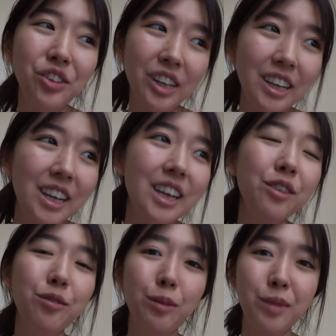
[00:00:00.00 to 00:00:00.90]
Jenny
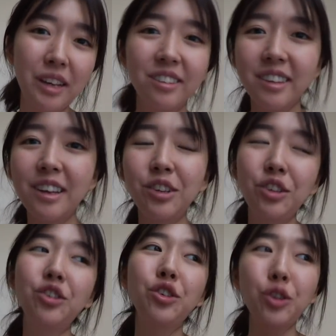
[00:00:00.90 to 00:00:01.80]
from Yanse,
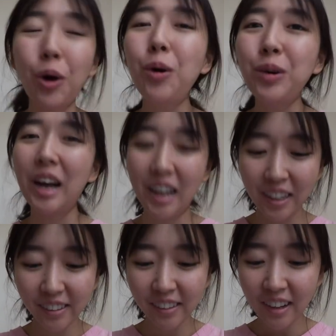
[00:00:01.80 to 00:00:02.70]
she's so
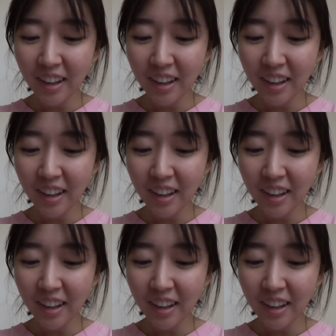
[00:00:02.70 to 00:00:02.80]
nice